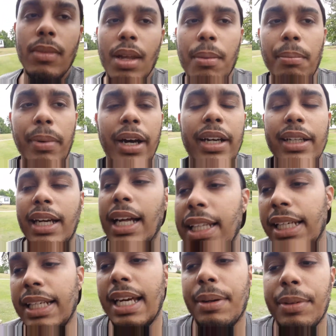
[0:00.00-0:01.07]
but I
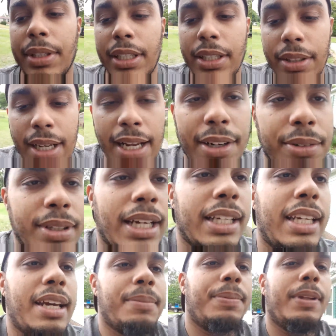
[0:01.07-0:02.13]
let that one go. I don't like
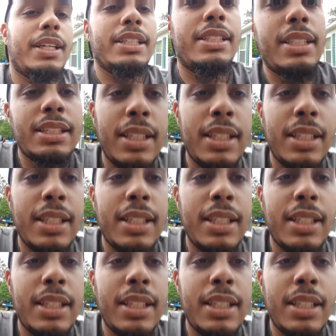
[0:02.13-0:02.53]
that place.